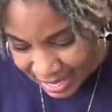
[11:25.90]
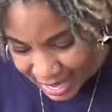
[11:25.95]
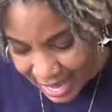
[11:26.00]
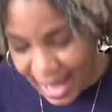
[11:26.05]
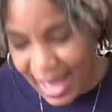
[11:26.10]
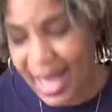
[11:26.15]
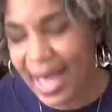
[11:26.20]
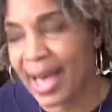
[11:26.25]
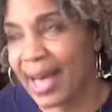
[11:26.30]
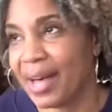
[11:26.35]

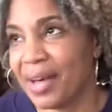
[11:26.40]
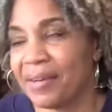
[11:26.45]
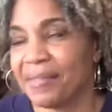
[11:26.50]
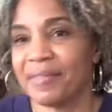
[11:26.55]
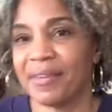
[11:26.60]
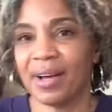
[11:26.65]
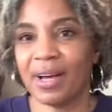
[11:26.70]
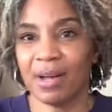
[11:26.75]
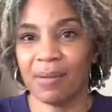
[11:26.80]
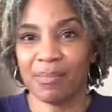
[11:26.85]

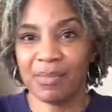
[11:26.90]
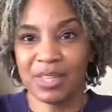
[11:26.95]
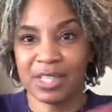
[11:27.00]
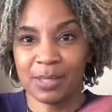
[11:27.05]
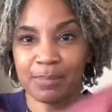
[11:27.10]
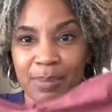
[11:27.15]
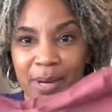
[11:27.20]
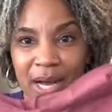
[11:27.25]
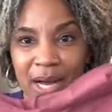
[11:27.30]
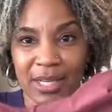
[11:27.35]
have
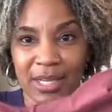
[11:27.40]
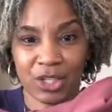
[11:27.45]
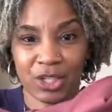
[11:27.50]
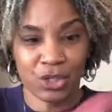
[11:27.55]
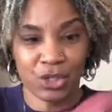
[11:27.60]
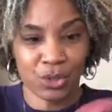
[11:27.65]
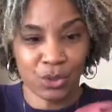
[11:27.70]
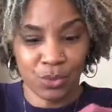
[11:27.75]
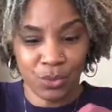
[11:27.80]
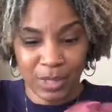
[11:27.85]
this
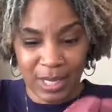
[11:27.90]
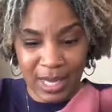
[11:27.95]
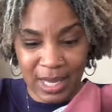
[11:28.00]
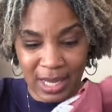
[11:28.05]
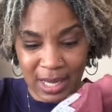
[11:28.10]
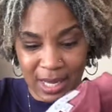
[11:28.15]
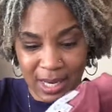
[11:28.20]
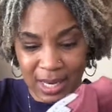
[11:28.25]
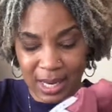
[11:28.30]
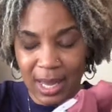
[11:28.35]
bodysuit,
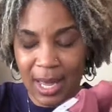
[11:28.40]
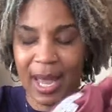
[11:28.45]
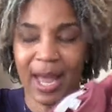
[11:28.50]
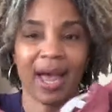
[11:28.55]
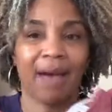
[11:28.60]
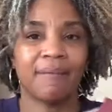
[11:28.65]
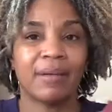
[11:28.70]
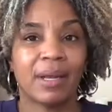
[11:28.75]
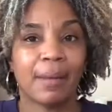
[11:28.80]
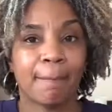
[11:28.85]
and I
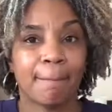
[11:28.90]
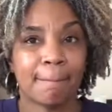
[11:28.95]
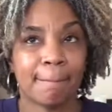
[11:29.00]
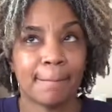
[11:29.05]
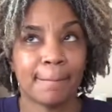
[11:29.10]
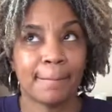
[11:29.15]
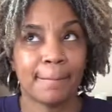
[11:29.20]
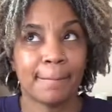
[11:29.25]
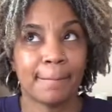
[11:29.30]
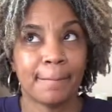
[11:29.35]
have it in
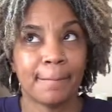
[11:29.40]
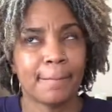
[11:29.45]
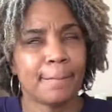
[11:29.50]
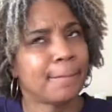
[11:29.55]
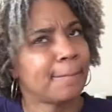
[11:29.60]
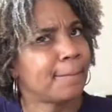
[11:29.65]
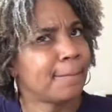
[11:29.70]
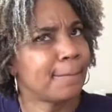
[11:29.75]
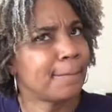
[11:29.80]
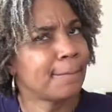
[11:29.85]

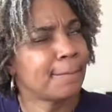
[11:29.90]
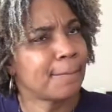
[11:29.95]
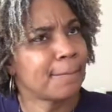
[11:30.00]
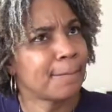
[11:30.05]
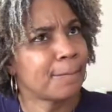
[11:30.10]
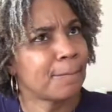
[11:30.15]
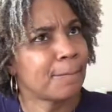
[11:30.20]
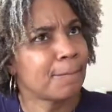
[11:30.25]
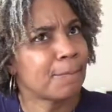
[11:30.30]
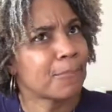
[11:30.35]

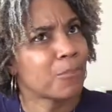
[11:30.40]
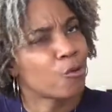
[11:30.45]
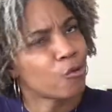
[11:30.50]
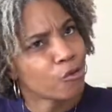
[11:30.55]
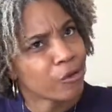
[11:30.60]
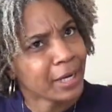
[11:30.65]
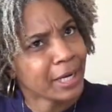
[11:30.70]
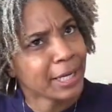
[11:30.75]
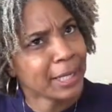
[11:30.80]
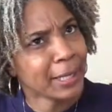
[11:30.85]

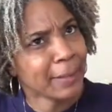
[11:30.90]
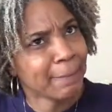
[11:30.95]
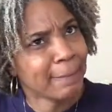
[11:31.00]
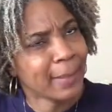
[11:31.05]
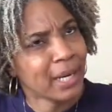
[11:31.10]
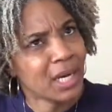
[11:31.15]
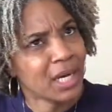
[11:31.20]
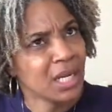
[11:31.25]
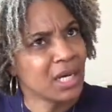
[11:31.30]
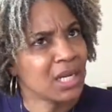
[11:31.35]

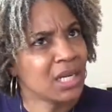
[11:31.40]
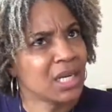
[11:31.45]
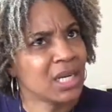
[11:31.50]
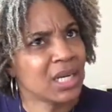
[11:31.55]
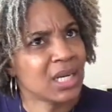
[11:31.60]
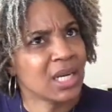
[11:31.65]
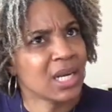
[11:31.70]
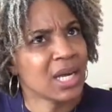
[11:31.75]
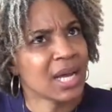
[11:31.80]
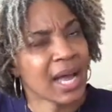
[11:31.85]
cream,
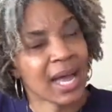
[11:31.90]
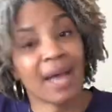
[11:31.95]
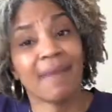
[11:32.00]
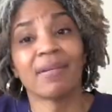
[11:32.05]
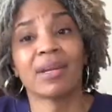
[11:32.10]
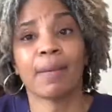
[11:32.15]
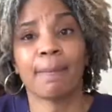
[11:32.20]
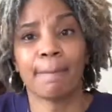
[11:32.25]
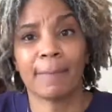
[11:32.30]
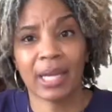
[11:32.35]
I have it
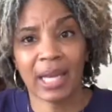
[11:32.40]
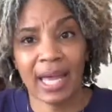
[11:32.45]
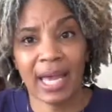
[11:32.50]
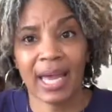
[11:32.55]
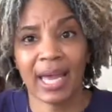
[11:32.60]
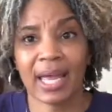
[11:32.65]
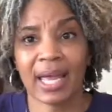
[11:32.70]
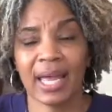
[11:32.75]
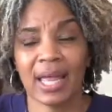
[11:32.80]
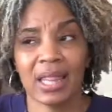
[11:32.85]
in
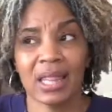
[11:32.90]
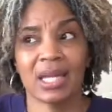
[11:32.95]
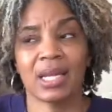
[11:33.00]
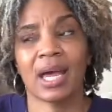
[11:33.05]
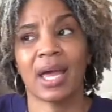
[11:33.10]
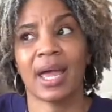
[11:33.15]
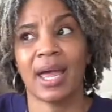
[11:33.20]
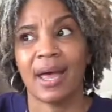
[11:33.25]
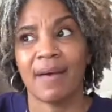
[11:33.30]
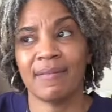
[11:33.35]
black, and then I
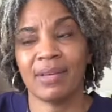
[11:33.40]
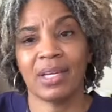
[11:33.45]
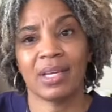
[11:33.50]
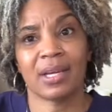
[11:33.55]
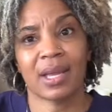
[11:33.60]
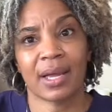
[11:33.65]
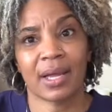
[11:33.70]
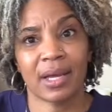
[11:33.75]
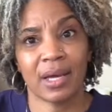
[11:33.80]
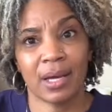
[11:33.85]
have it in
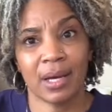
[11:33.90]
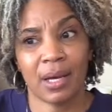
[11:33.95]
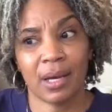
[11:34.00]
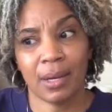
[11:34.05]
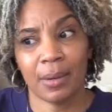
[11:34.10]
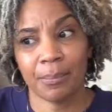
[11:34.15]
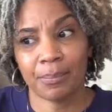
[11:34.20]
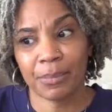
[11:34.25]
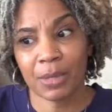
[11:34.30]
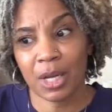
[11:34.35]
like
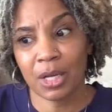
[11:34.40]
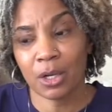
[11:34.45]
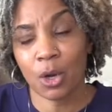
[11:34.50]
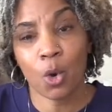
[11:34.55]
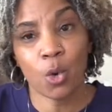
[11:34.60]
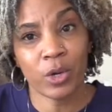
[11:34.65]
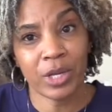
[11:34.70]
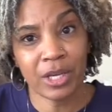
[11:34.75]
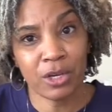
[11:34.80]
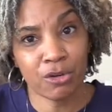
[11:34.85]
a, an
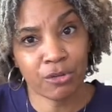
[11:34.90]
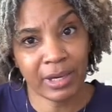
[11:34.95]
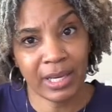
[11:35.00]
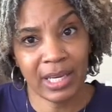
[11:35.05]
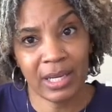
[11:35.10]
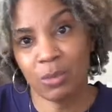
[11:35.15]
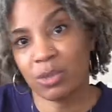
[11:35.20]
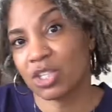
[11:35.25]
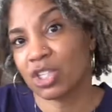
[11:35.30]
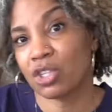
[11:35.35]
OD
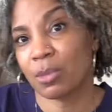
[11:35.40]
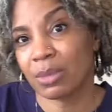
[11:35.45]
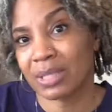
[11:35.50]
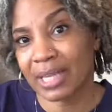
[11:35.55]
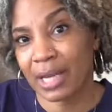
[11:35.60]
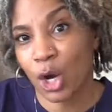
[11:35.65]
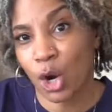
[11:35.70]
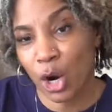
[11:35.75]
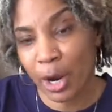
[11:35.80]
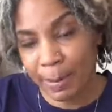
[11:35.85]
green, which is almost like
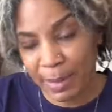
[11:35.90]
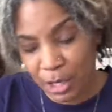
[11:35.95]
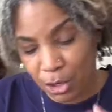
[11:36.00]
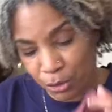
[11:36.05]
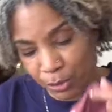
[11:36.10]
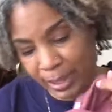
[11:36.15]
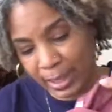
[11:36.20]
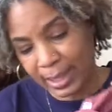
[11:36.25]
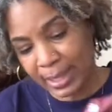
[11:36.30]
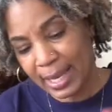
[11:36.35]
an army
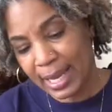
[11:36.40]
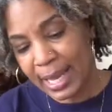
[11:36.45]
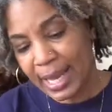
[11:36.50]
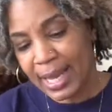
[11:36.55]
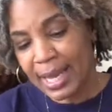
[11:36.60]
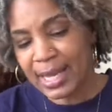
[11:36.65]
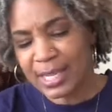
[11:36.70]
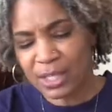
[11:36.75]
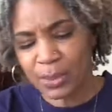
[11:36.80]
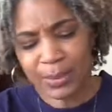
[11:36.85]
green.
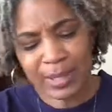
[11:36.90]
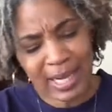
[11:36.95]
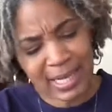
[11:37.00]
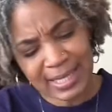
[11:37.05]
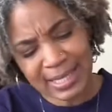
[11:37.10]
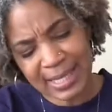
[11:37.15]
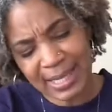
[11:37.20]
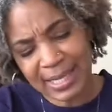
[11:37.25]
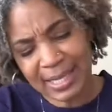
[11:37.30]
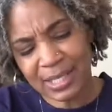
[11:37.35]
And so when I
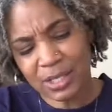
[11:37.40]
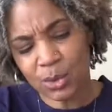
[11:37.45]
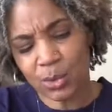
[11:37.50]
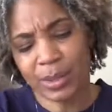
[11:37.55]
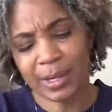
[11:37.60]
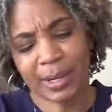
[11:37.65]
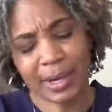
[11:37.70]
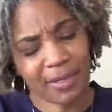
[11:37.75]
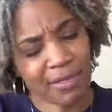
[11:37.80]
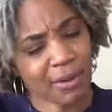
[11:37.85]
seen this one
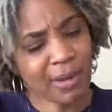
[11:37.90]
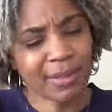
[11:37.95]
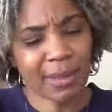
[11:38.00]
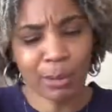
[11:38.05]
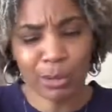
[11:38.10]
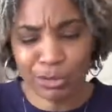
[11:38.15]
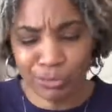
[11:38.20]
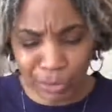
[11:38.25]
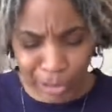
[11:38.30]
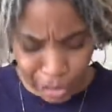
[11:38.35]
here, I thought that
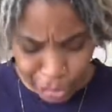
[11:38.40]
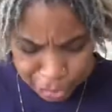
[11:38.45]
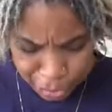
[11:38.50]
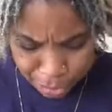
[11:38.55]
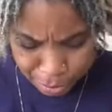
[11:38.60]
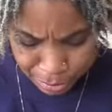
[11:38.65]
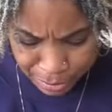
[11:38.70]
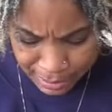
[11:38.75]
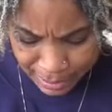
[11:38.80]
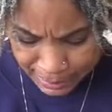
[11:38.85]
was really
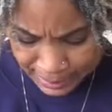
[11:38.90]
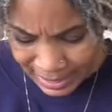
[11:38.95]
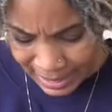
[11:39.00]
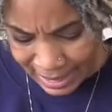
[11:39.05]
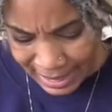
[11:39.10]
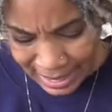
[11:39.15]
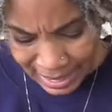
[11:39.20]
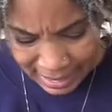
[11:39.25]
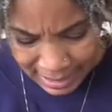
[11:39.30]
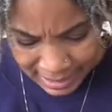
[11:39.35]
cute. So I was like,
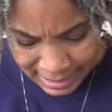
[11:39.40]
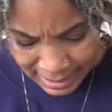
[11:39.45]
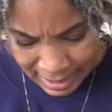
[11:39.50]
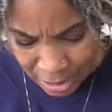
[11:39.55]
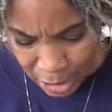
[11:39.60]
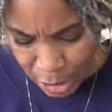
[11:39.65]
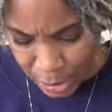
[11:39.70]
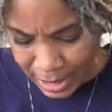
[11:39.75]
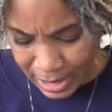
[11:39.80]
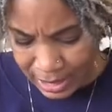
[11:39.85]
eh, I guess I'll
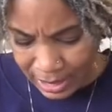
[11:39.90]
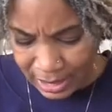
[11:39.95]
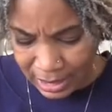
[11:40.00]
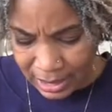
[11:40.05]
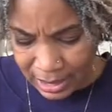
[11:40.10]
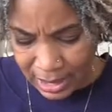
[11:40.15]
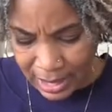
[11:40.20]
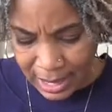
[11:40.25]
go ahead and,